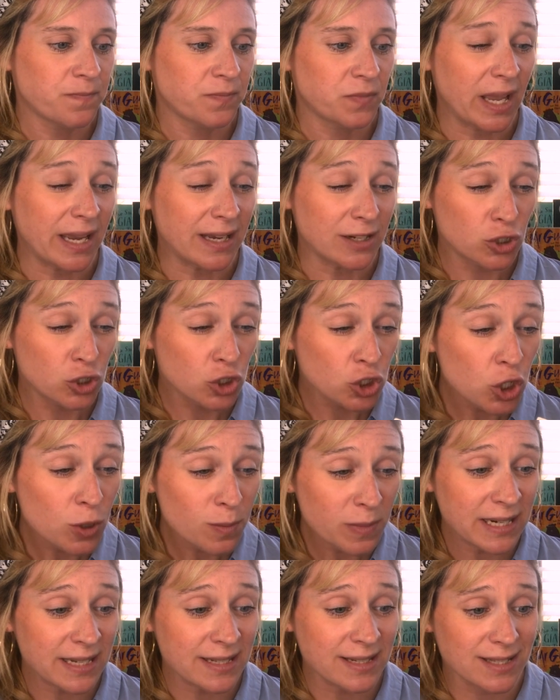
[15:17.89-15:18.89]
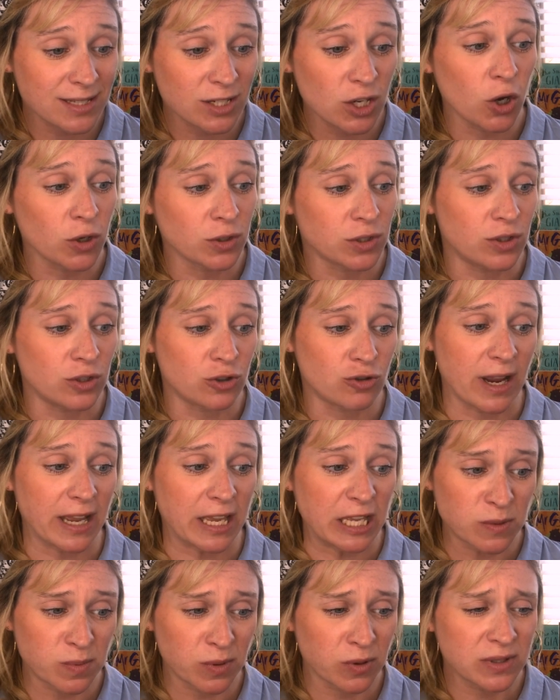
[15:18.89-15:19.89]
They had 2 minutes start on the
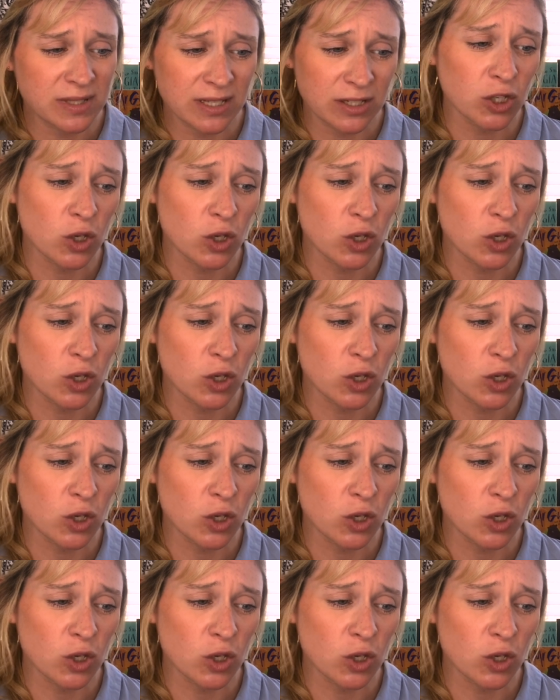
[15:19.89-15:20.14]
dragons because it